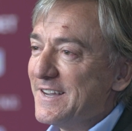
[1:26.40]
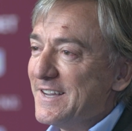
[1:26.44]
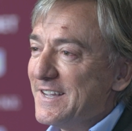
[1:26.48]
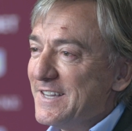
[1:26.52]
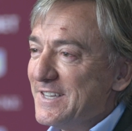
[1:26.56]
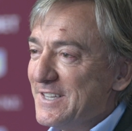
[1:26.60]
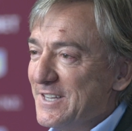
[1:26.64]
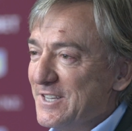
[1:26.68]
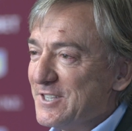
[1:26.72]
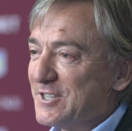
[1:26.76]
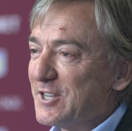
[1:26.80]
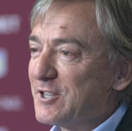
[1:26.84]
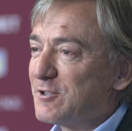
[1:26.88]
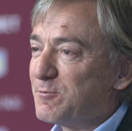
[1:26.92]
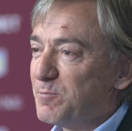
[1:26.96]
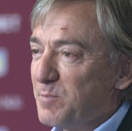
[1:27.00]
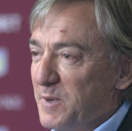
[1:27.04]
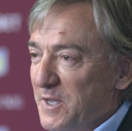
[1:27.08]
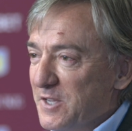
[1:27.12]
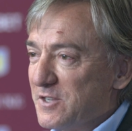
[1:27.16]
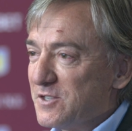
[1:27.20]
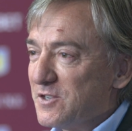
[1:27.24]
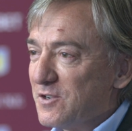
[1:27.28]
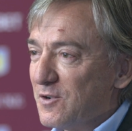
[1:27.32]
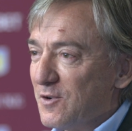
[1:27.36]
this
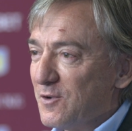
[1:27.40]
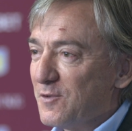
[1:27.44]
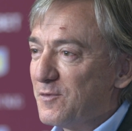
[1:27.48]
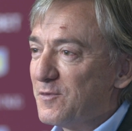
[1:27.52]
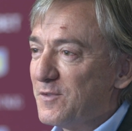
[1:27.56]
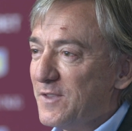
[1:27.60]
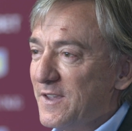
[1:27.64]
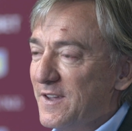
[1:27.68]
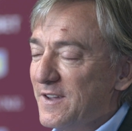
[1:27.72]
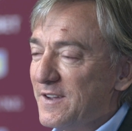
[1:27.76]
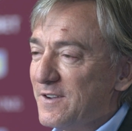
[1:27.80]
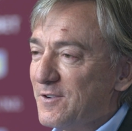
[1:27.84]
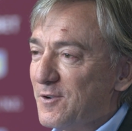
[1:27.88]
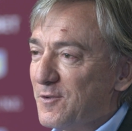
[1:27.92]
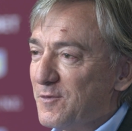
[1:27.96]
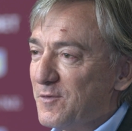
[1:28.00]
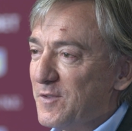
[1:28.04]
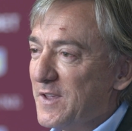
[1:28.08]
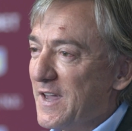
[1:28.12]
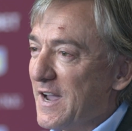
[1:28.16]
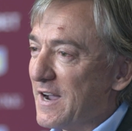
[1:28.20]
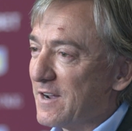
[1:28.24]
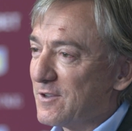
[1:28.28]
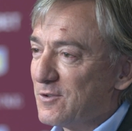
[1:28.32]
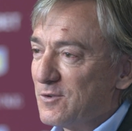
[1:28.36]
speech of the of the
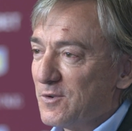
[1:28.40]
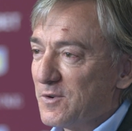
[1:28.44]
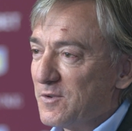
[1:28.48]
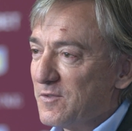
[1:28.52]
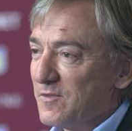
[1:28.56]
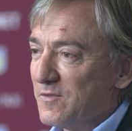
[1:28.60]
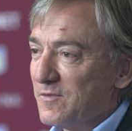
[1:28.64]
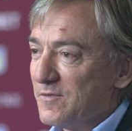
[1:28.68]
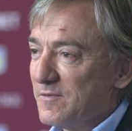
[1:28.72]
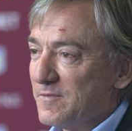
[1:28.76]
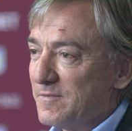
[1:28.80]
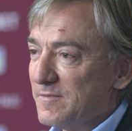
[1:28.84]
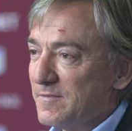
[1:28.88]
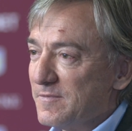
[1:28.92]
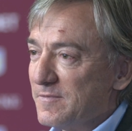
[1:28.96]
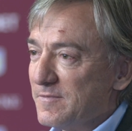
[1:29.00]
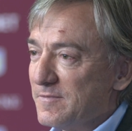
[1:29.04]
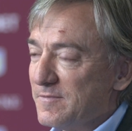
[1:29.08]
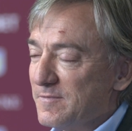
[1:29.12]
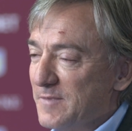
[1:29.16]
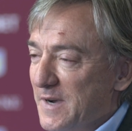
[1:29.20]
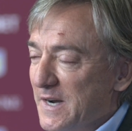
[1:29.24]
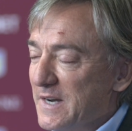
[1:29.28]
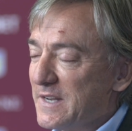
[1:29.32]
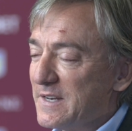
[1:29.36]
actor.
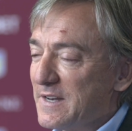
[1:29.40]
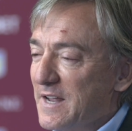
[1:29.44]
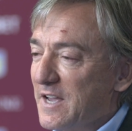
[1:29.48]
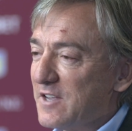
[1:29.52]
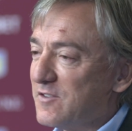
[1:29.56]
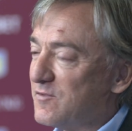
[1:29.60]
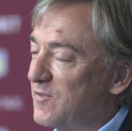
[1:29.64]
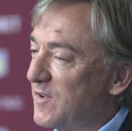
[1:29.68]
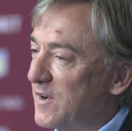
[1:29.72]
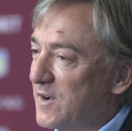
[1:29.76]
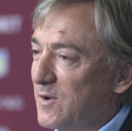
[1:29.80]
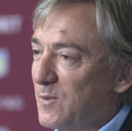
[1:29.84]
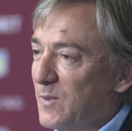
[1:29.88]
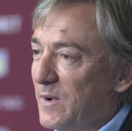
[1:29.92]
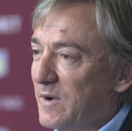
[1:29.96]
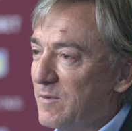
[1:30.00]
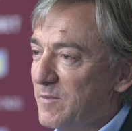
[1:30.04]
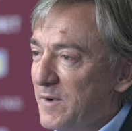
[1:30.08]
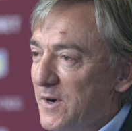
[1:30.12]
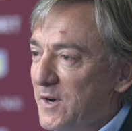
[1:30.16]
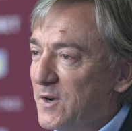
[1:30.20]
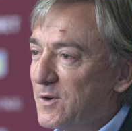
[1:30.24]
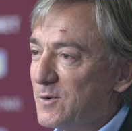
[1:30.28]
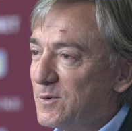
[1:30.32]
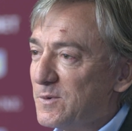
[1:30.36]
Very nice, very well,
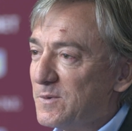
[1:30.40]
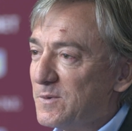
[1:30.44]
very good.